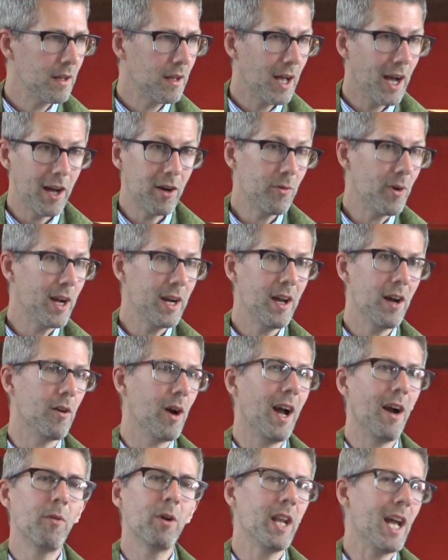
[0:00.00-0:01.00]
How do I know?
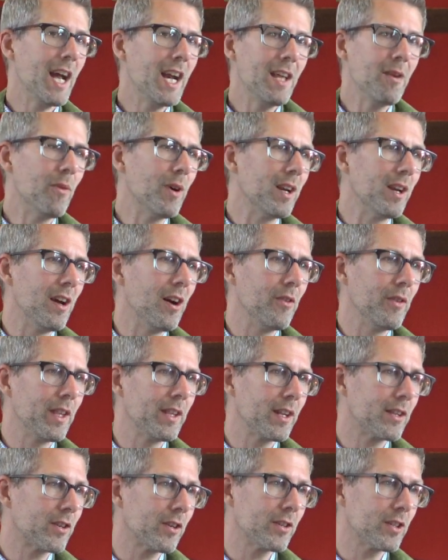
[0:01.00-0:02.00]
How would anyone know
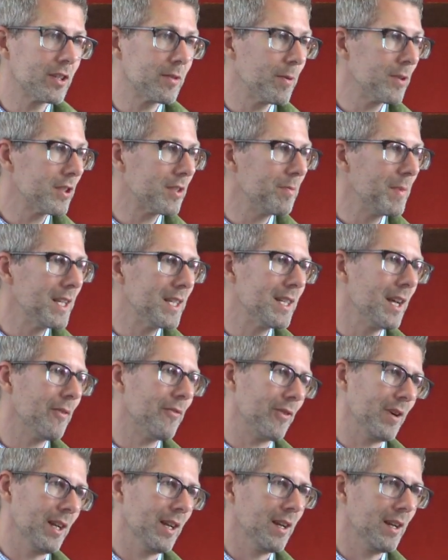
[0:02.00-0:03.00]
that the church is supposed to be
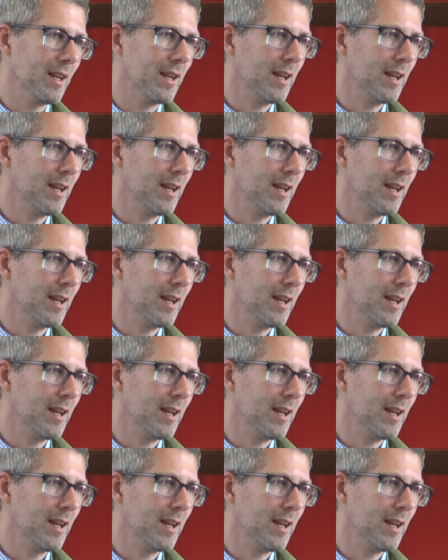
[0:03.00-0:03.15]
different?